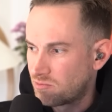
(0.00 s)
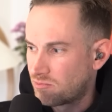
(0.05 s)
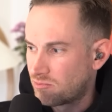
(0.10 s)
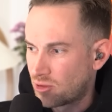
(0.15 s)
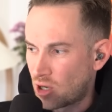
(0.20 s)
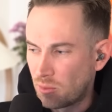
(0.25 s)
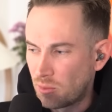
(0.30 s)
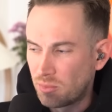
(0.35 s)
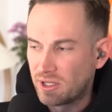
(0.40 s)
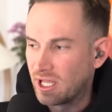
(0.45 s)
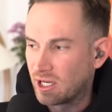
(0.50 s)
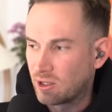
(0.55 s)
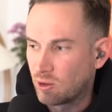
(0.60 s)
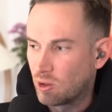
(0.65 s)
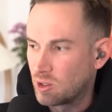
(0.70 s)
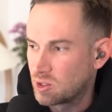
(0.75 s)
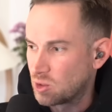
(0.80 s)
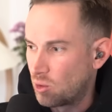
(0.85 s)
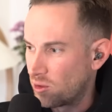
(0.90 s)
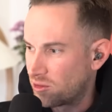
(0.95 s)
probably
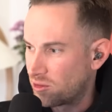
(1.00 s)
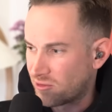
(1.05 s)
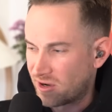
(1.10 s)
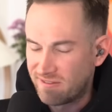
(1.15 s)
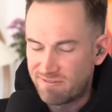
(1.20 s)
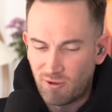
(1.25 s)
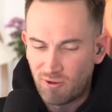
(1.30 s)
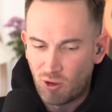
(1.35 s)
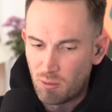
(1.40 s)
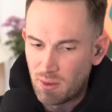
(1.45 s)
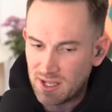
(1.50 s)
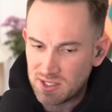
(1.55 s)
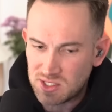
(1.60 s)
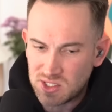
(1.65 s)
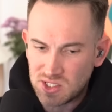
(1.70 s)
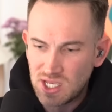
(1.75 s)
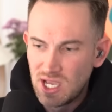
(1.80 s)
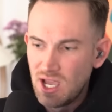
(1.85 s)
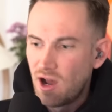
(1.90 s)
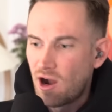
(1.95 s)
across all 3 formats.